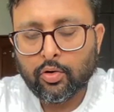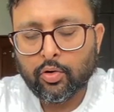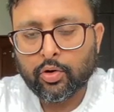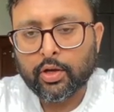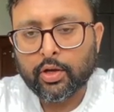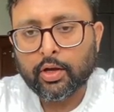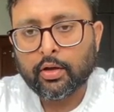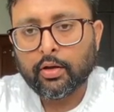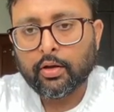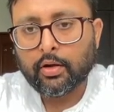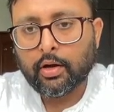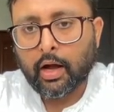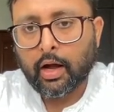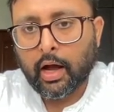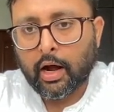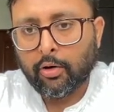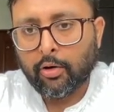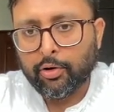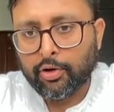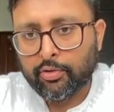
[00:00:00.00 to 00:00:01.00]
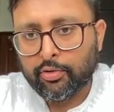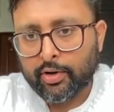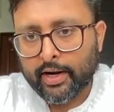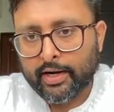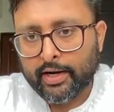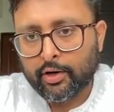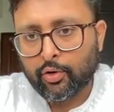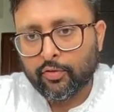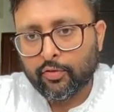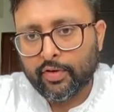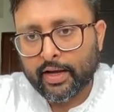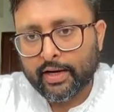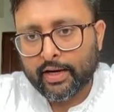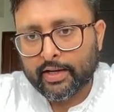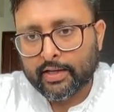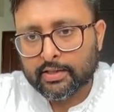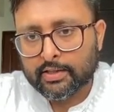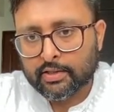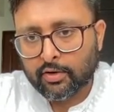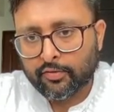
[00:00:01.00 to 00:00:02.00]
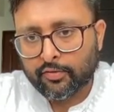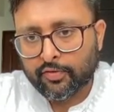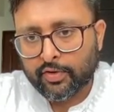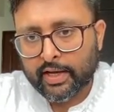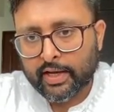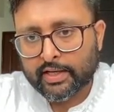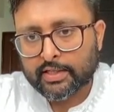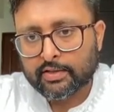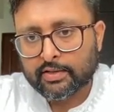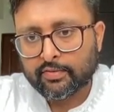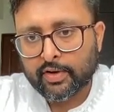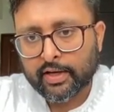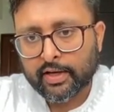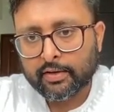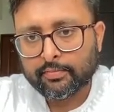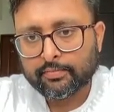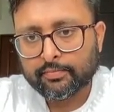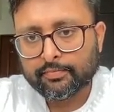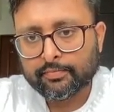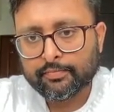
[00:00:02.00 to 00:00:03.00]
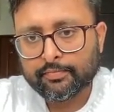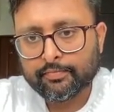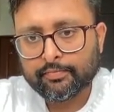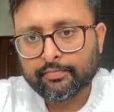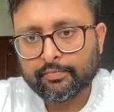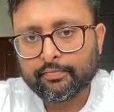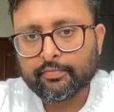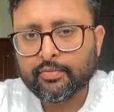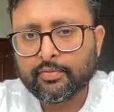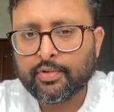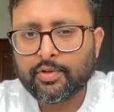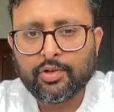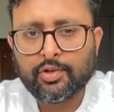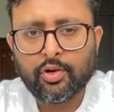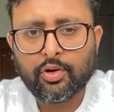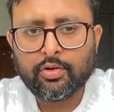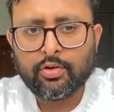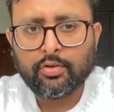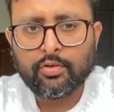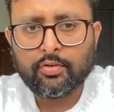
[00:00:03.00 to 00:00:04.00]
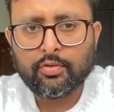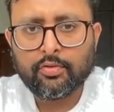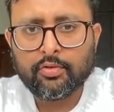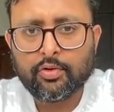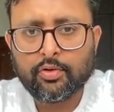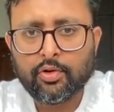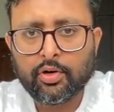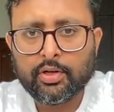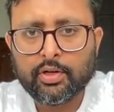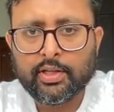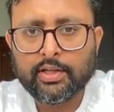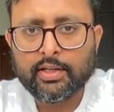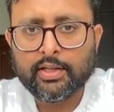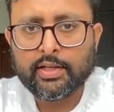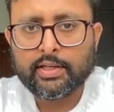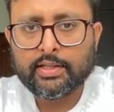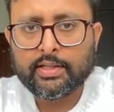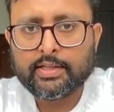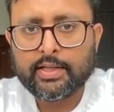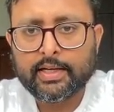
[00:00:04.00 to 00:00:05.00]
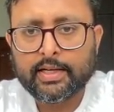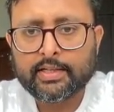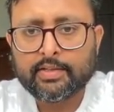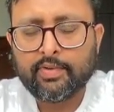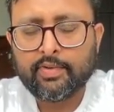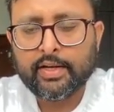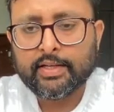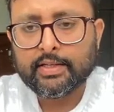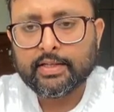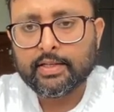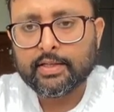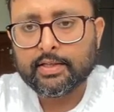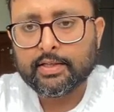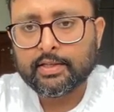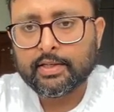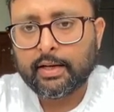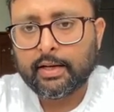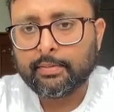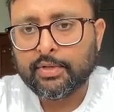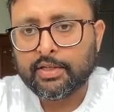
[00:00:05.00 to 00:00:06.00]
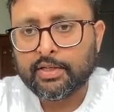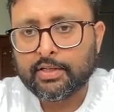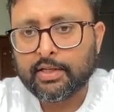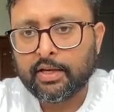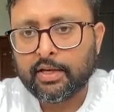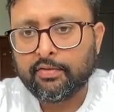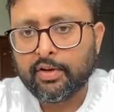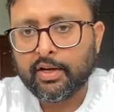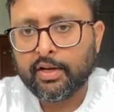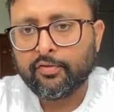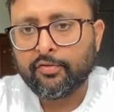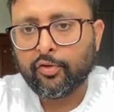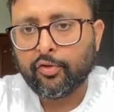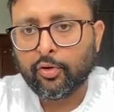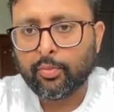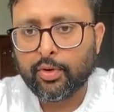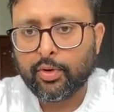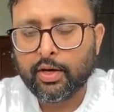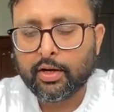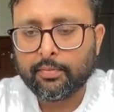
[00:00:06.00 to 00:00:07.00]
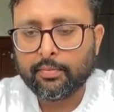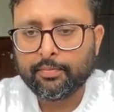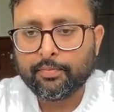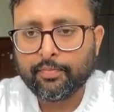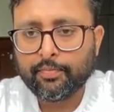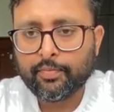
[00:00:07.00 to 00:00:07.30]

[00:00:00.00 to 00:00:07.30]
Okay. How do you write covariance of xy? Don't, don't think that this xy is this. I'm just giving a formula.